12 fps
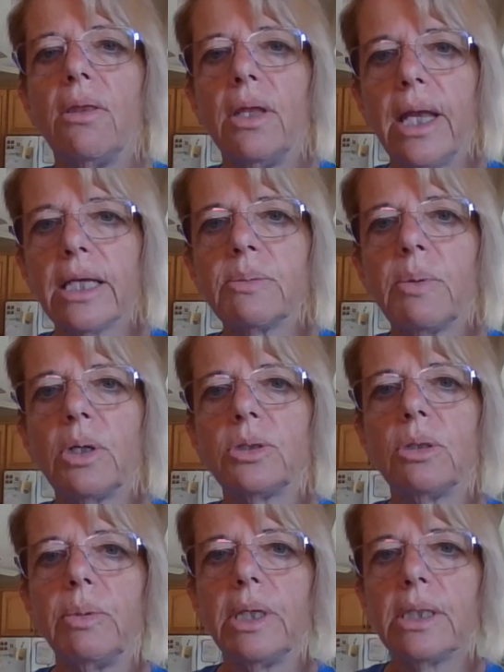the next
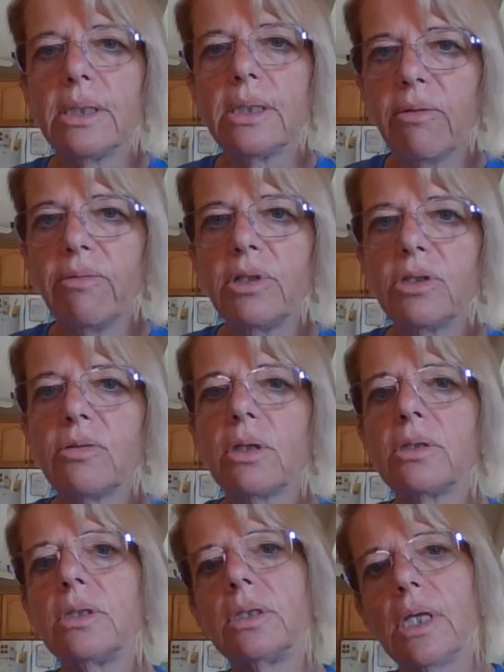part should be a set of
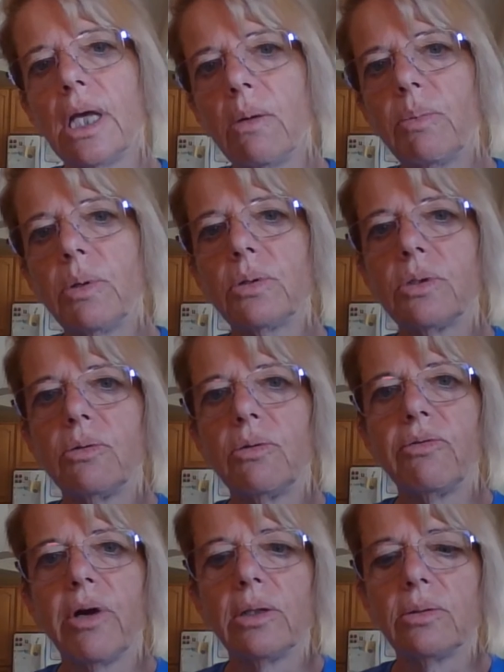instructions and a person
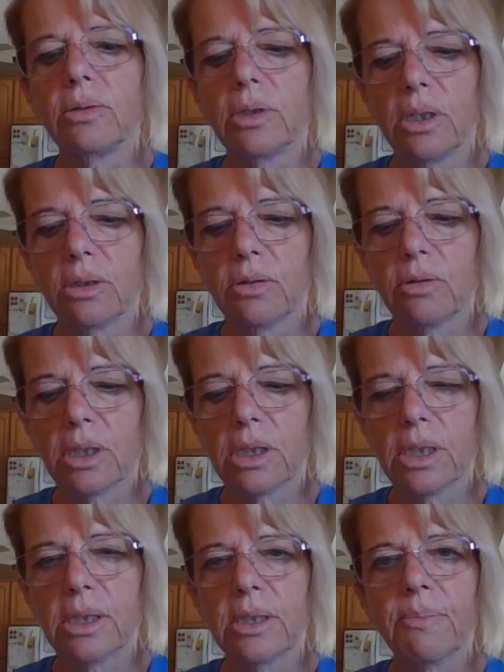who follows the
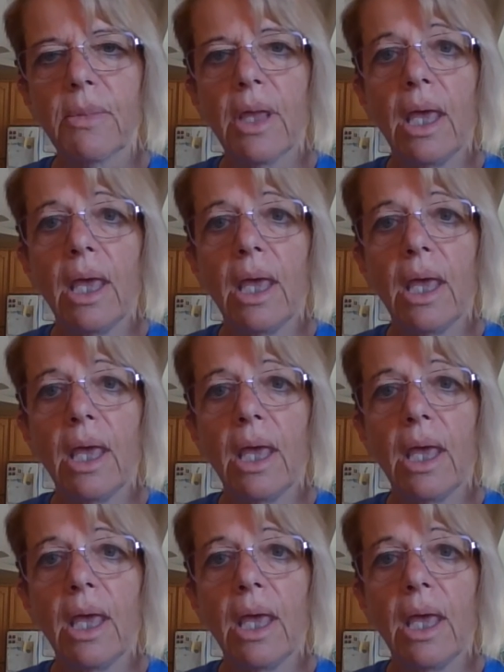instructions.